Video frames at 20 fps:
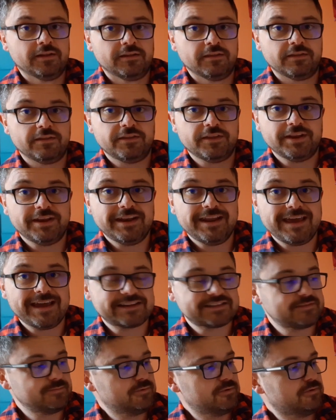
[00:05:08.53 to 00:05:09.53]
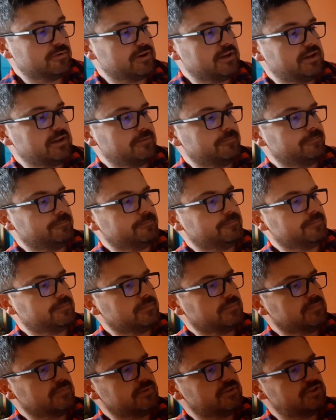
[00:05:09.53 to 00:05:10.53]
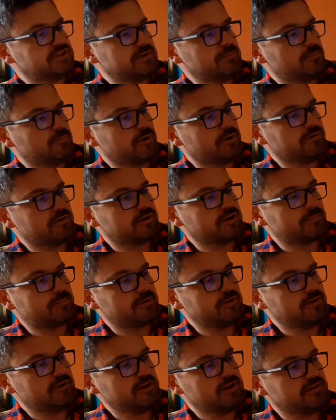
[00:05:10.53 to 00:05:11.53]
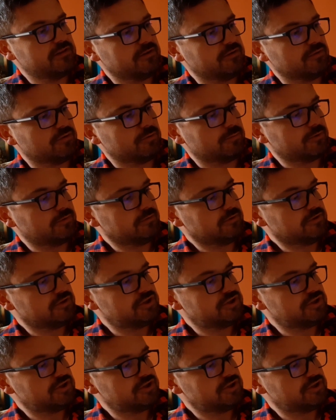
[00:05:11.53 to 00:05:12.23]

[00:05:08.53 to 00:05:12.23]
The next morning, Jim woke up earlier than normal